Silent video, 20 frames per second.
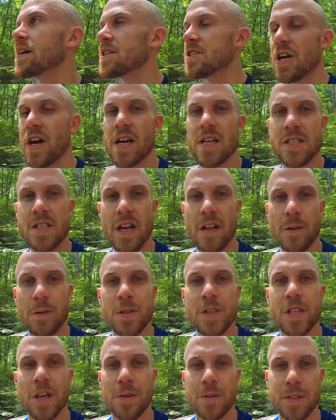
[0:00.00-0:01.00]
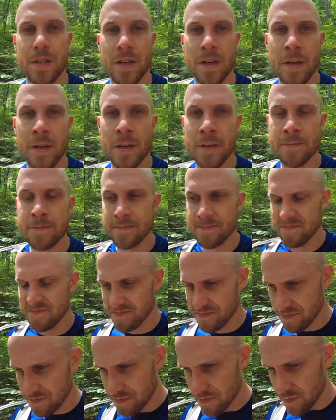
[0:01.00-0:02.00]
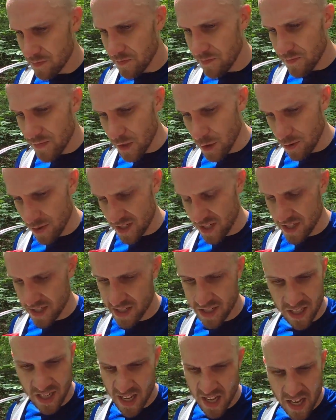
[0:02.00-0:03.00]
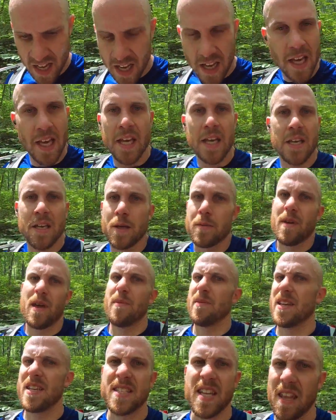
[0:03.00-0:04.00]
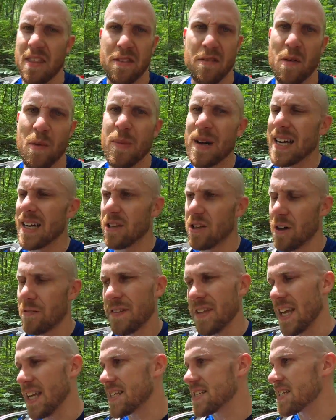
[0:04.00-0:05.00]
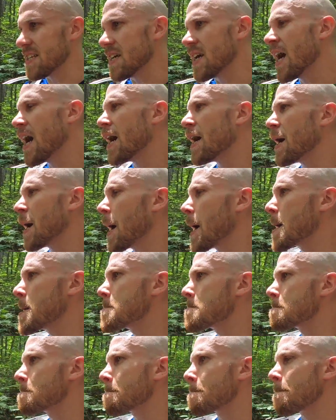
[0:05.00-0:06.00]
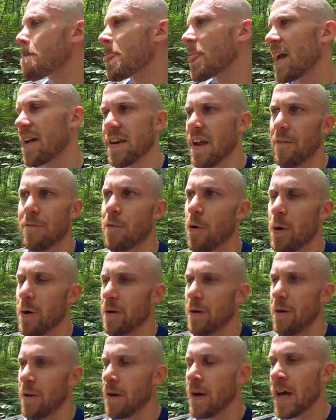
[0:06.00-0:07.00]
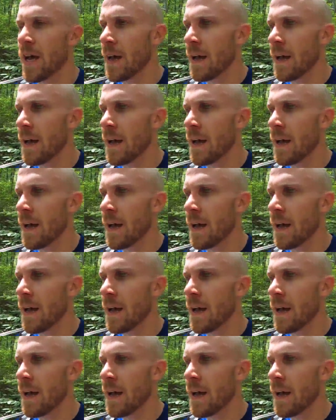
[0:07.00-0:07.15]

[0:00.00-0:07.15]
John's Hollow Shelter, which is maybe 1/10 of a mile off the AT. Not far at all.